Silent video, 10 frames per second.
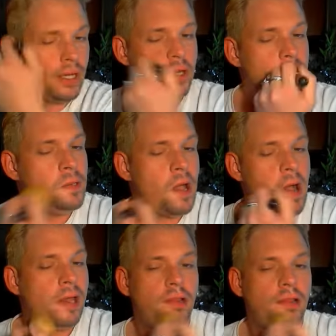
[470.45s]
I do the
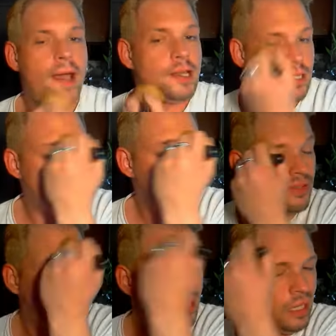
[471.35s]
eyelash because if
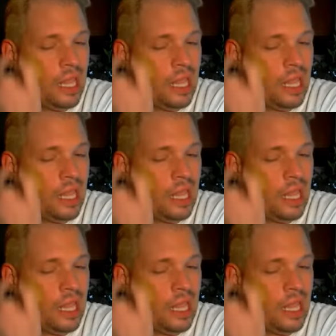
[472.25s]
it's going to